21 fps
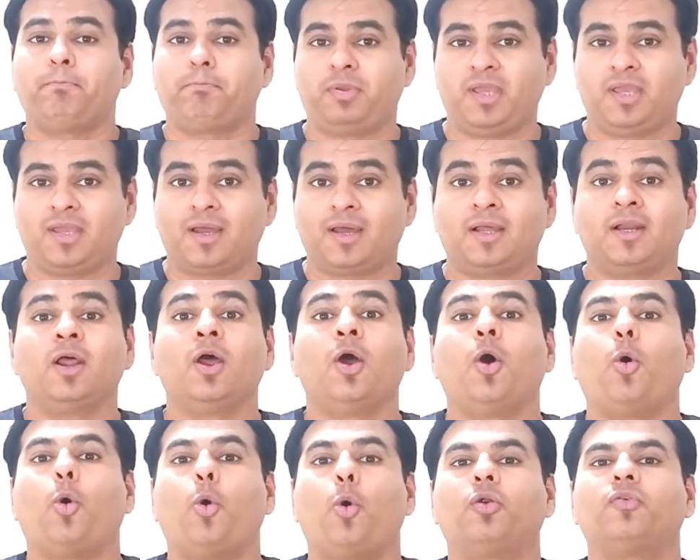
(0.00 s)
PR
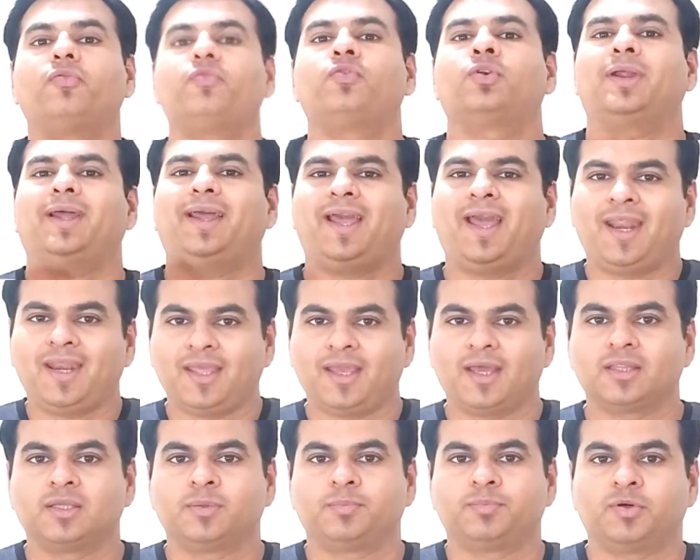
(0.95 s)
or for any
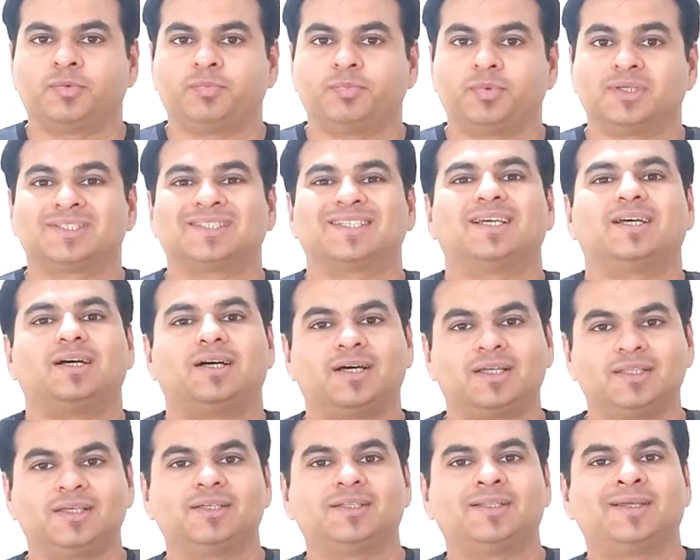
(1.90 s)
other purpose
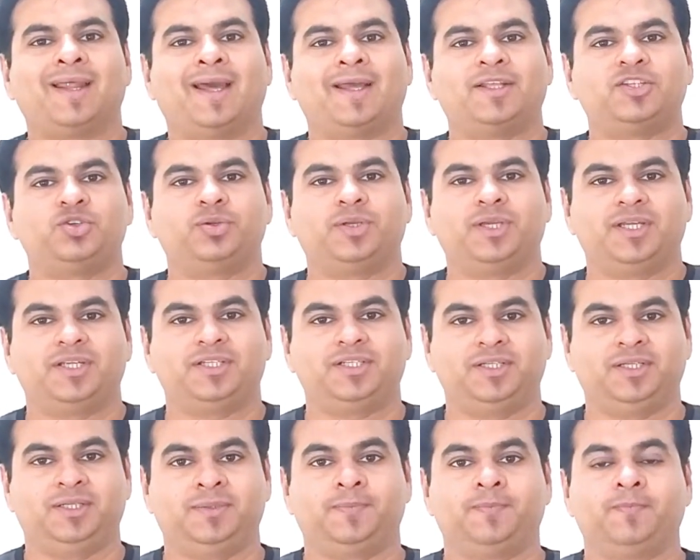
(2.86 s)
other than
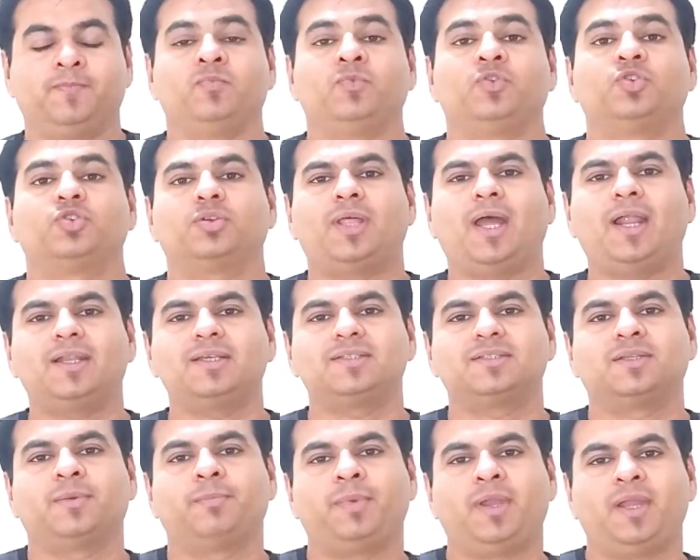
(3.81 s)
education. So that is
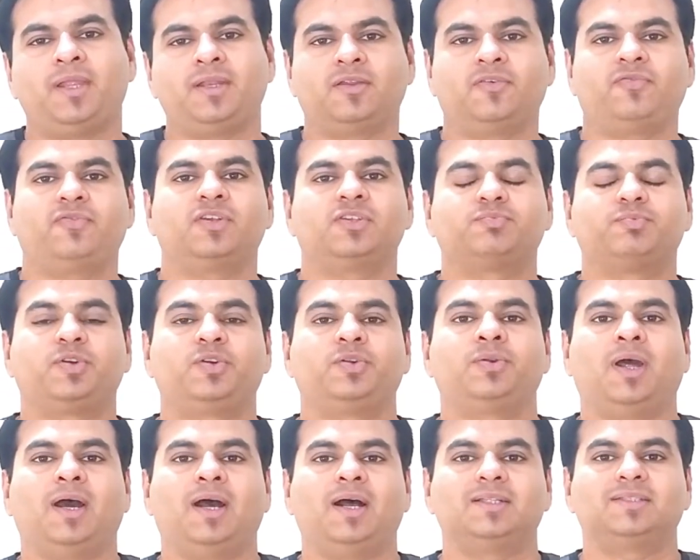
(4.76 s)
the main difference
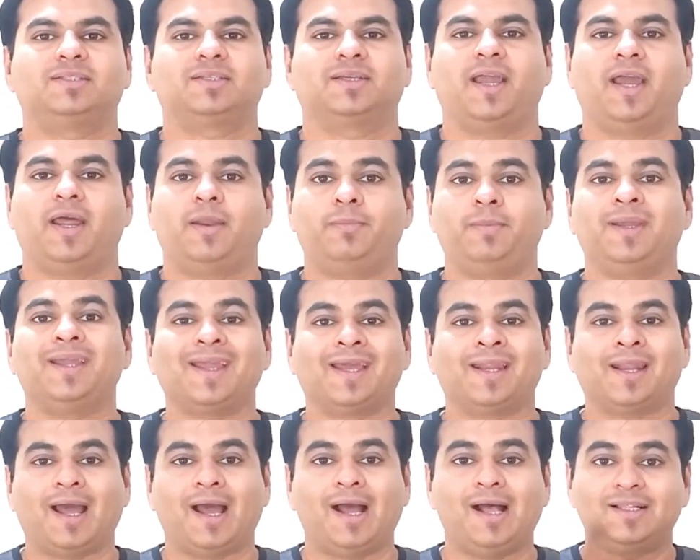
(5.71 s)
between IELTS academic
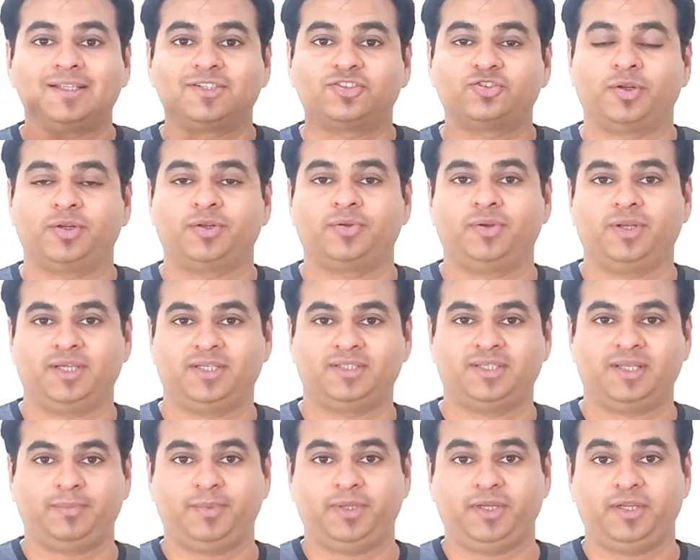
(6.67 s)
and IELTS general
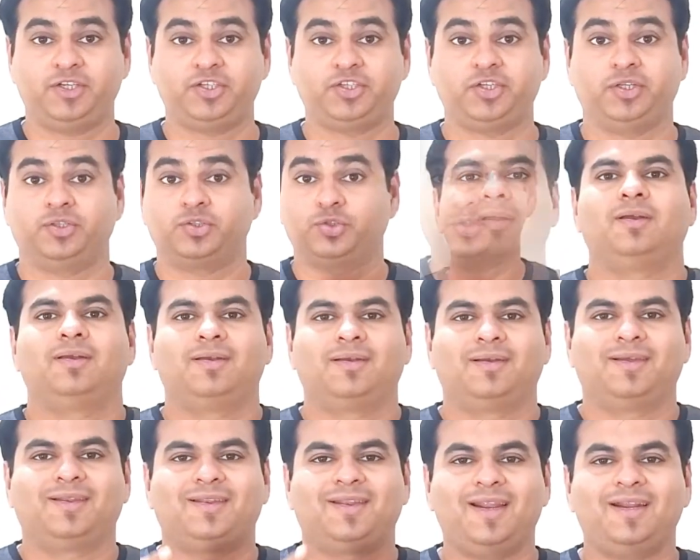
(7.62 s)
examination.
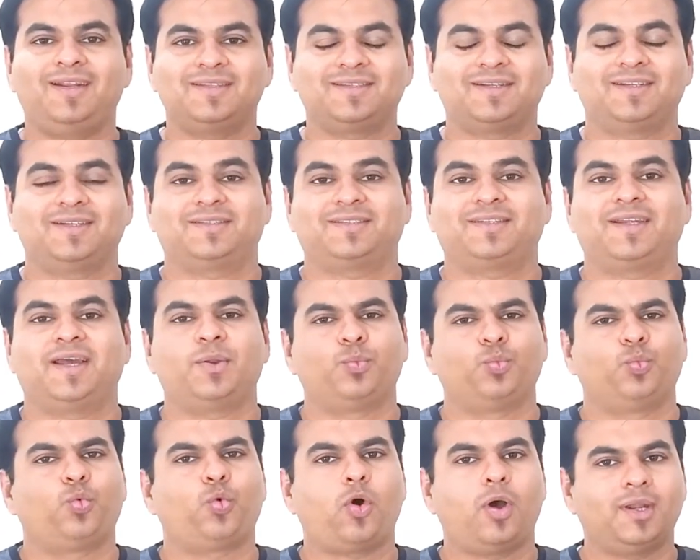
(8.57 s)
Let us
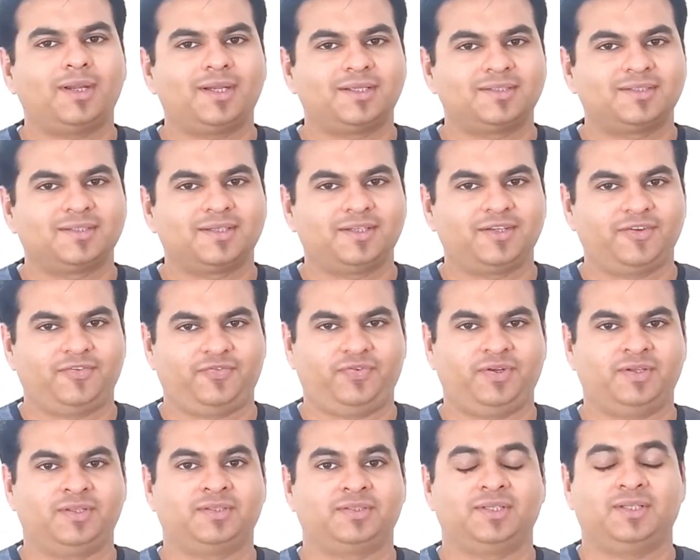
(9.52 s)
understand what is the
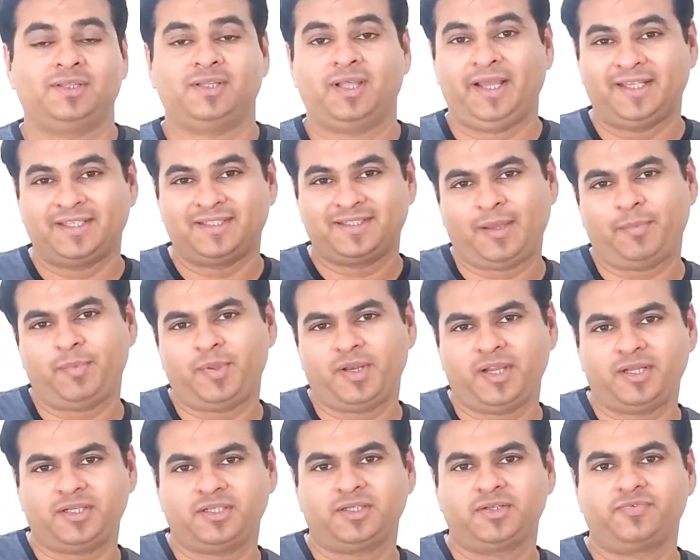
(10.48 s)
difference in the
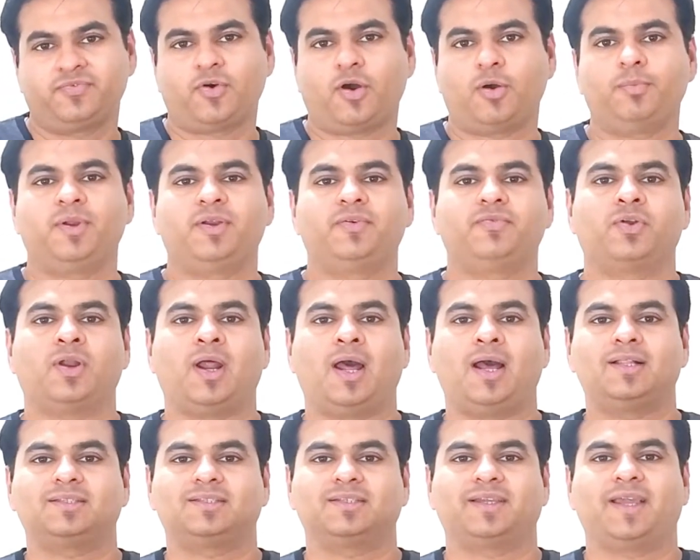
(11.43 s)
examination format for
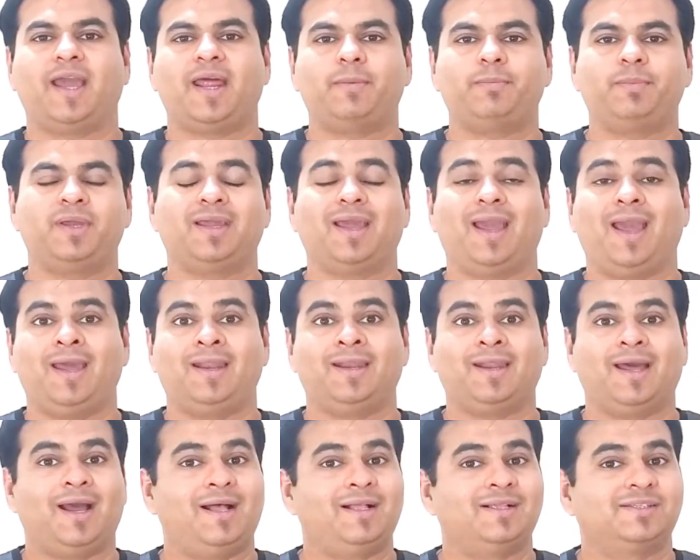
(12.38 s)
IELTS academic
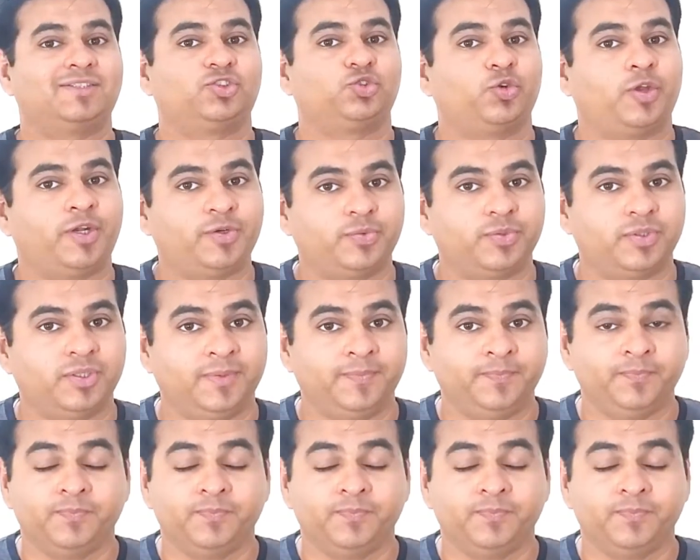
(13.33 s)
and IELTS general.